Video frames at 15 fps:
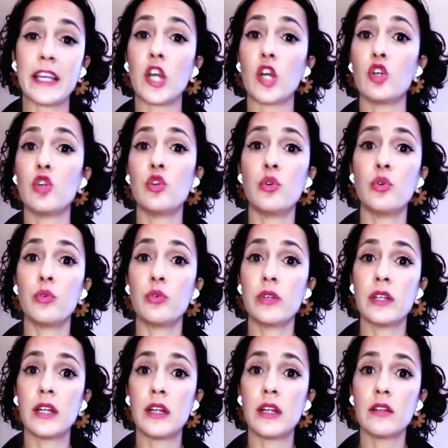like
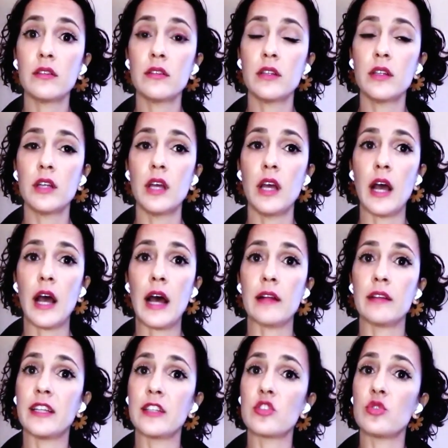noon,
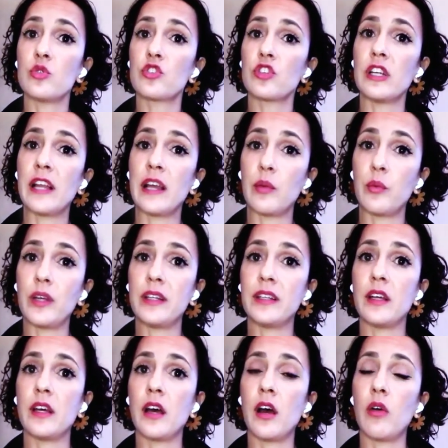that's usually like when
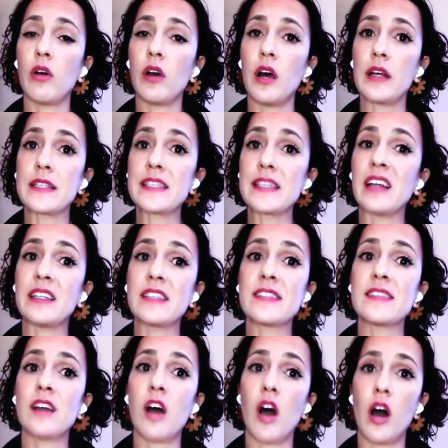the sun is
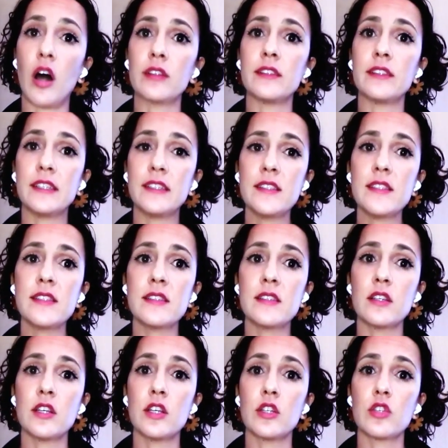the hottest.
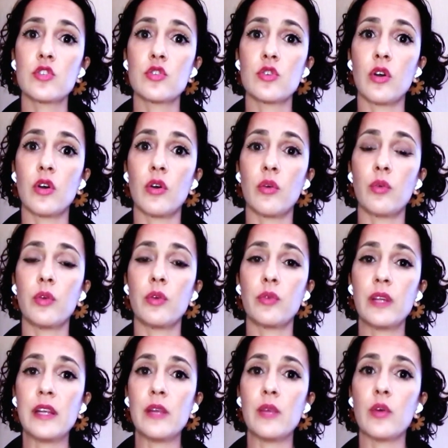So we
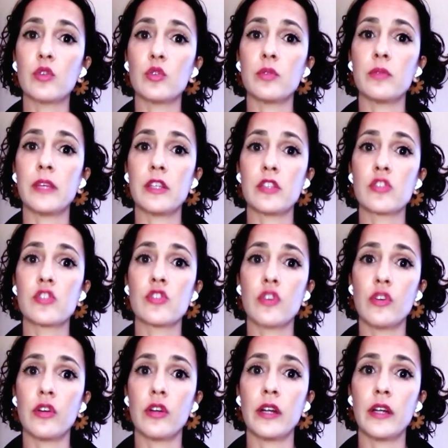really want to make
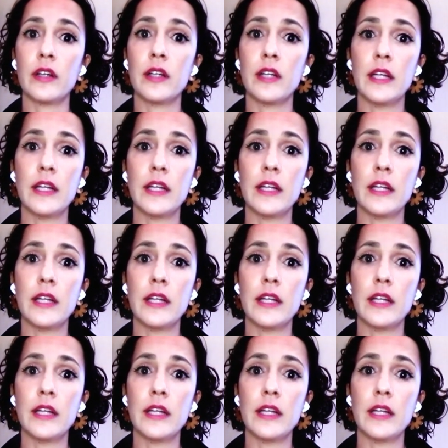sure